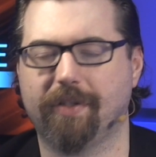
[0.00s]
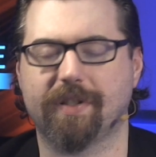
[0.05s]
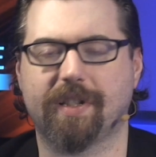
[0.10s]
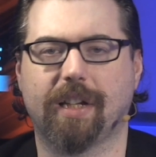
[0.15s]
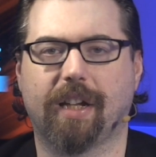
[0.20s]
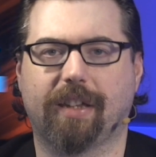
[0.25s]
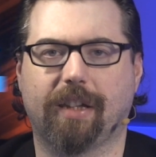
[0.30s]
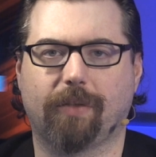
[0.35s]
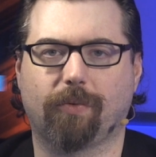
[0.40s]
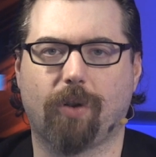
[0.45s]
There's
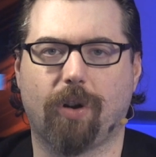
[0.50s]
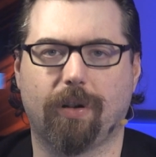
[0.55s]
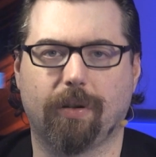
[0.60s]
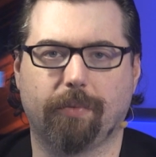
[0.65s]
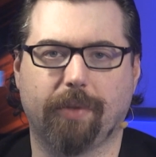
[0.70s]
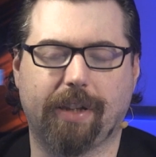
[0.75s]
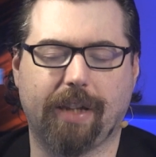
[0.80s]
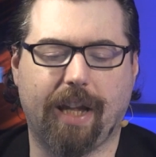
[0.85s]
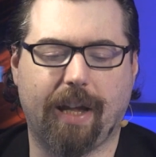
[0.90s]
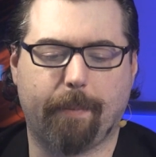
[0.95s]
nothing
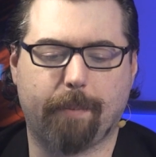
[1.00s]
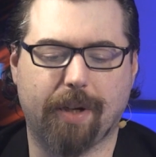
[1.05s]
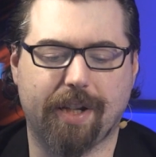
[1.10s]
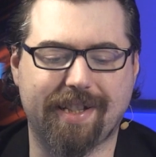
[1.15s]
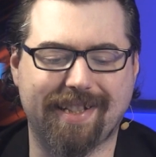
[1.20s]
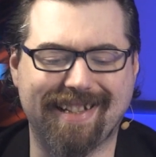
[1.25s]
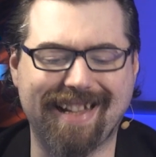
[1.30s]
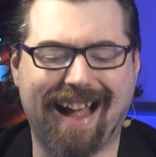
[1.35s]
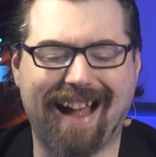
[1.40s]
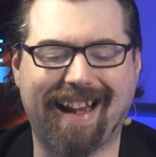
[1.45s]
wrong with that, but
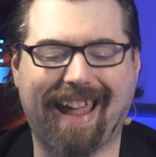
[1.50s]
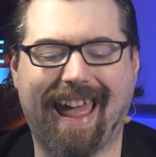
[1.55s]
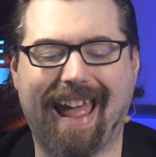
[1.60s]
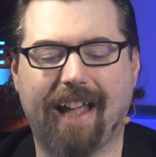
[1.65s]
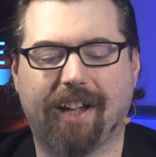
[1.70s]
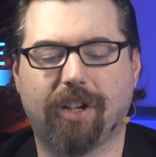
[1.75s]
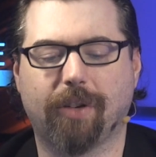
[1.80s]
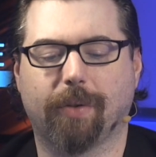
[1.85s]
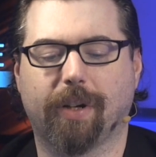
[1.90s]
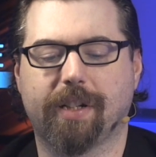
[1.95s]
it's not
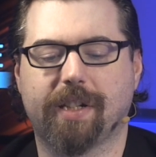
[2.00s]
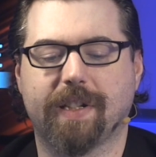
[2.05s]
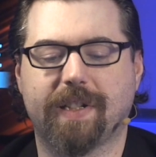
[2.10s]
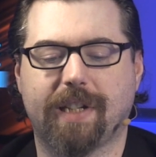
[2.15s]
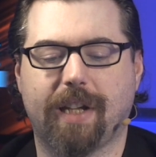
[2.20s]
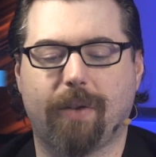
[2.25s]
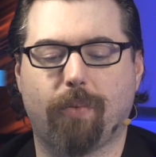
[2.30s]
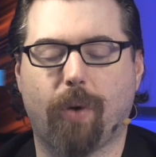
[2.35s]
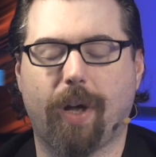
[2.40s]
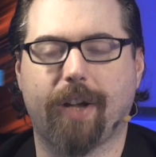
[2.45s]
accurate to
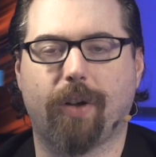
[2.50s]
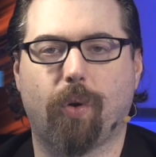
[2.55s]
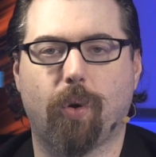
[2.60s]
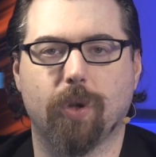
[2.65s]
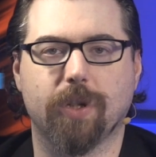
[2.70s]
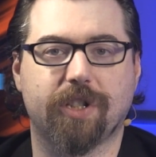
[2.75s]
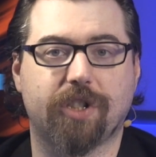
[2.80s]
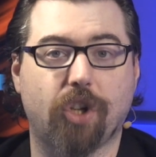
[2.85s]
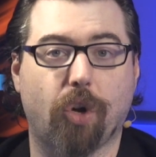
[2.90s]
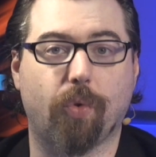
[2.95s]
say white
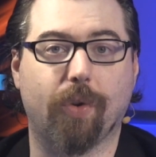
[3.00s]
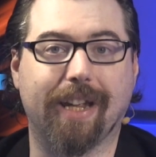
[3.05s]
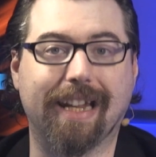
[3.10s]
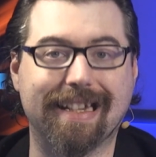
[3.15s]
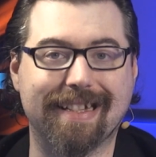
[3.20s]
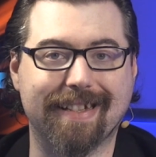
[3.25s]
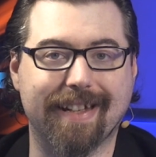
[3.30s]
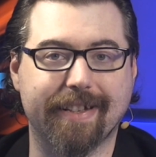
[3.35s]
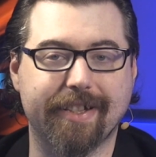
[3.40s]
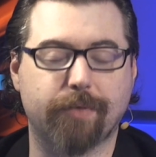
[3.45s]
holes don't
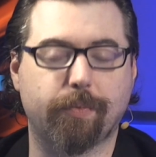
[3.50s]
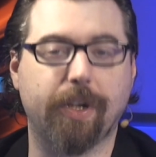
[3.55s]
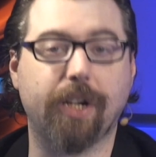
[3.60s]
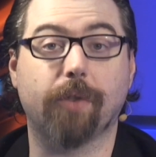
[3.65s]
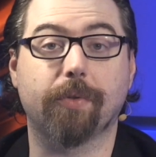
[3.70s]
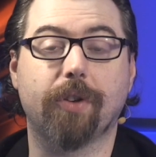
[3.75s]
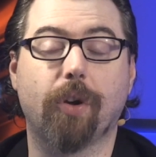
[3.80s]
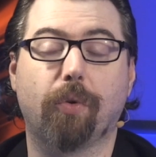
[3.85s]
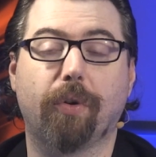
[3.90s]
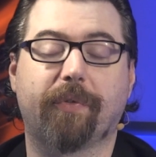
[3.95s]
exist. We
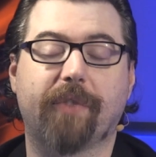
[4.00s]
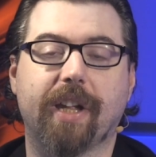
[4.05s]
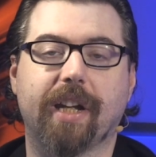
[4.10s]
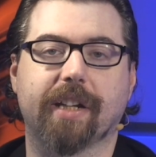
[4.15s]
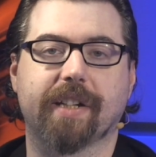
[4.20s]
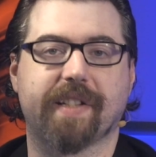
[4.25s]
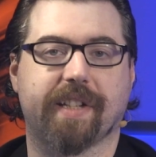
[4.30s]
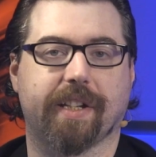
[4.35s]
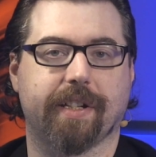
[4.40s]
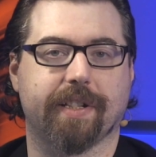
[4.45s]
don't know if
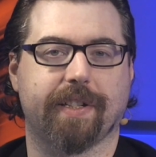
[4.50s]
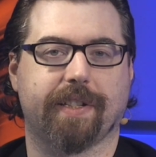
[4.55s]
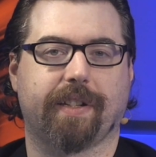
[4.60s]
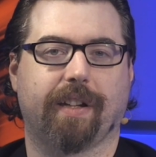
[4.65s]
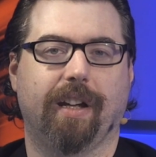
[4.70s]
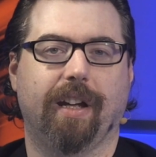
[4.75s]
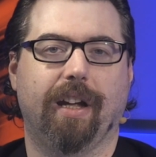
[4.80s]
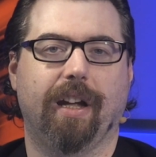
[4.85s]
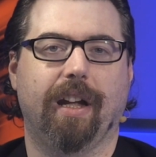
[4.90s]
they exist.